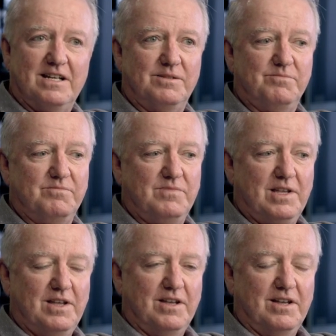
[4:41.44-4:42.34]
Um,
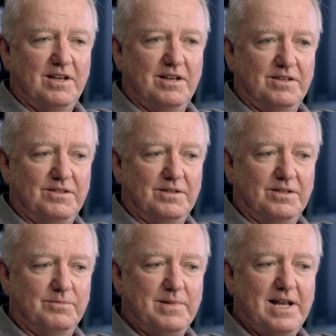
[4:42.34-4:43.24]
uh,
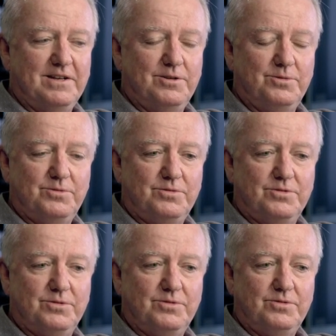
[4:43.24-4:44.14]
the man who
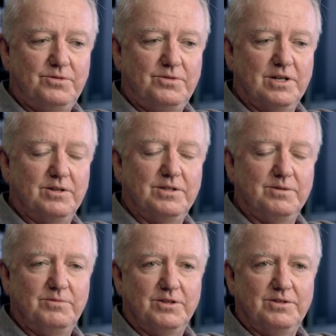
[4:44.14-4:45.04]
sued, uh,
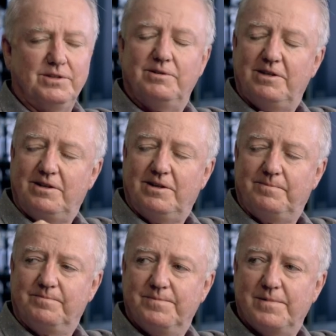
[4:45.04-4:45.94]
the, the, the
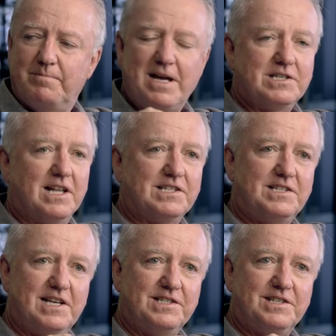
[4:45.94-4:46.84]
um, Mao's
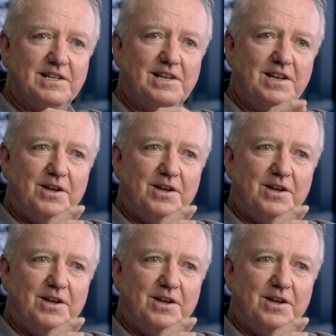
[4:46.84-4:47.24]
Last Dancer,